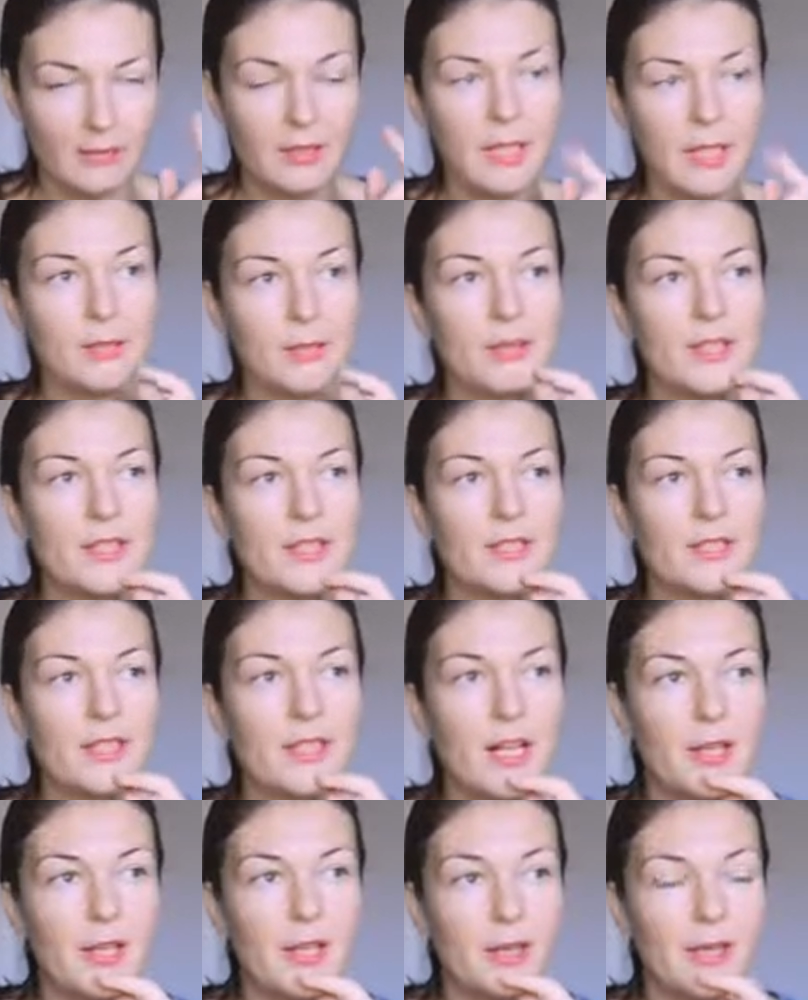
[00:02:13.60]
Let me just
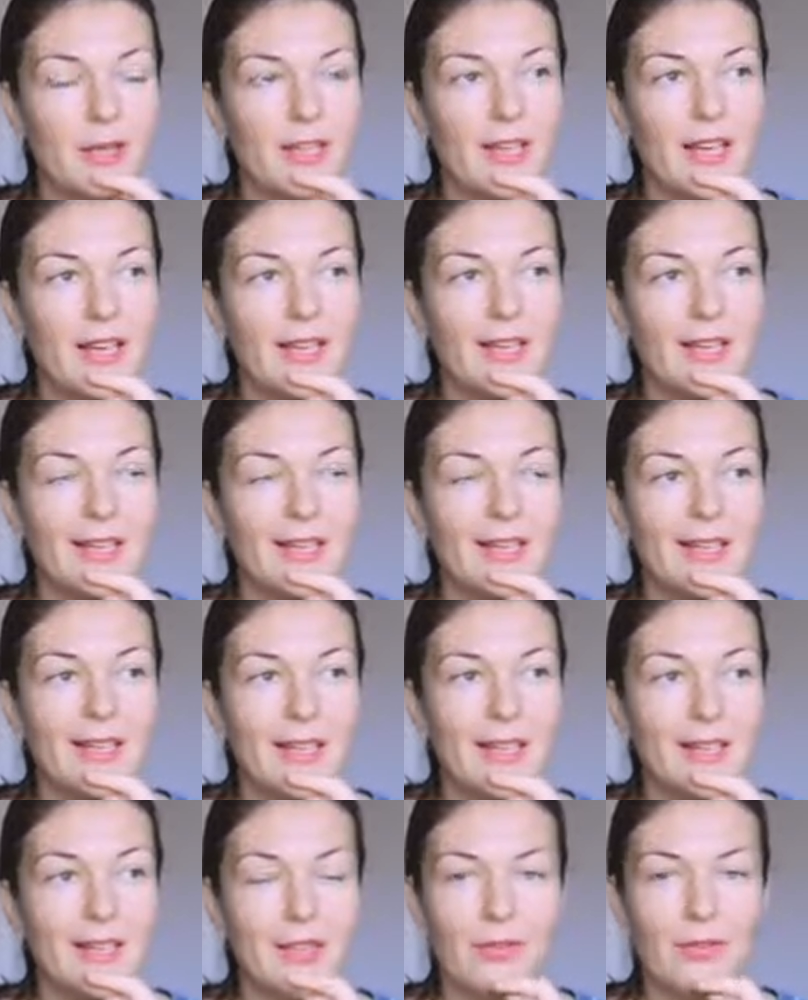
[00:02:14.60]
tell you
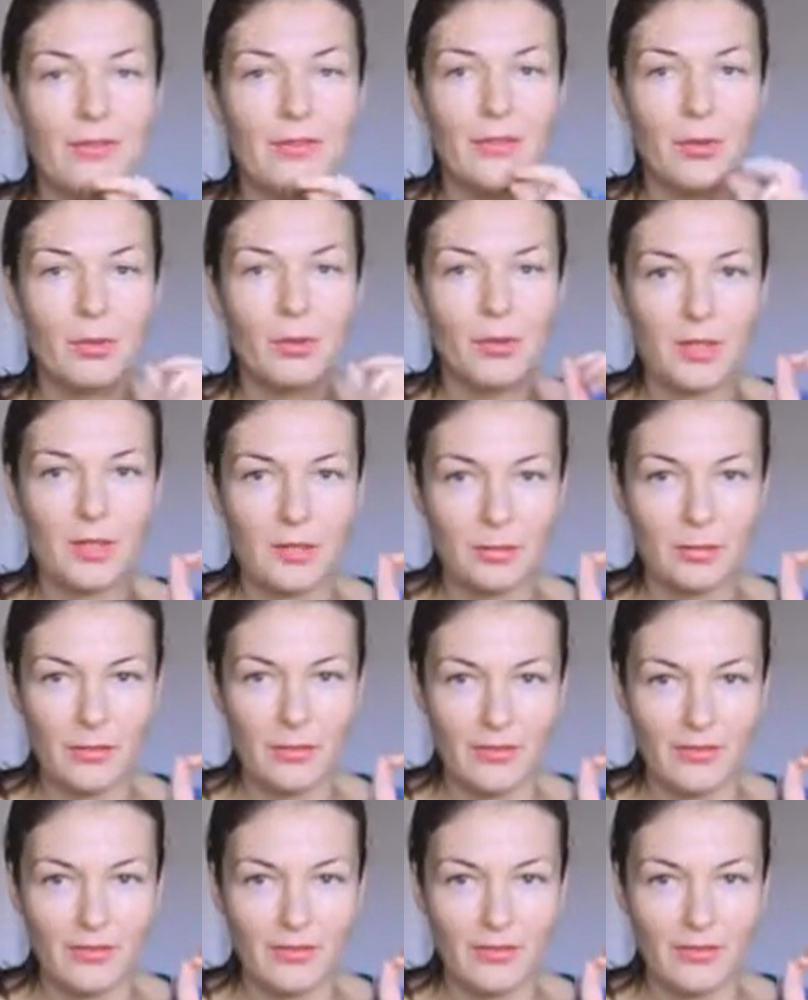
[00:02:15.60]
in a few words